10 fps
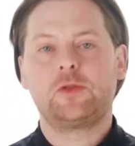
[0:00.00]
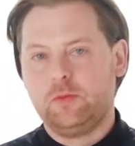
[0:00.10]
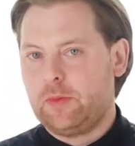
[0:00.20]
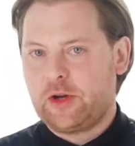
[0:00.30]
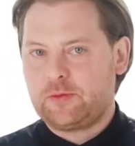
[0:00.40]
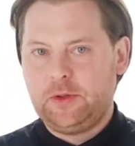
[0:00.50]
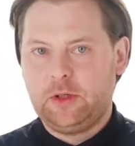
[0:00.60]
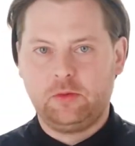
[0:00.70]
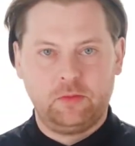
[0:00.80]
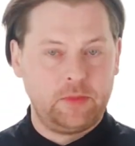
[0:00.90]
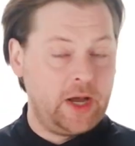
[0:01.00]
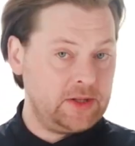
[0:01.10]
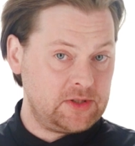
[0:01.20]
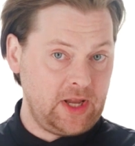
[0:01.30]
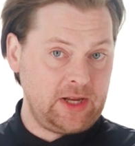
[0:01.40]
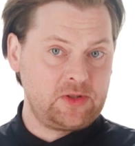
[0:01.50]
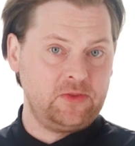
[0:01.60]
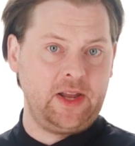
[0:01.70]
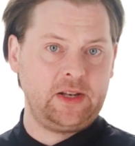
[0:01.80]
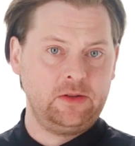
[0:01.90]
such as, for example,
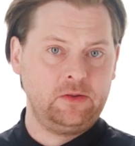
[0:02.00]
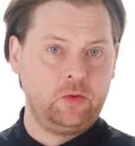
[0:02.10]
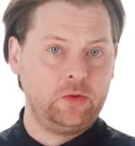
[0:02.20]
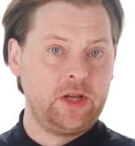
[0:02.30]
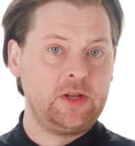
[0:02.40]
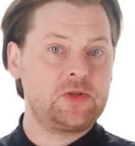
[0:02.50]
turning your steak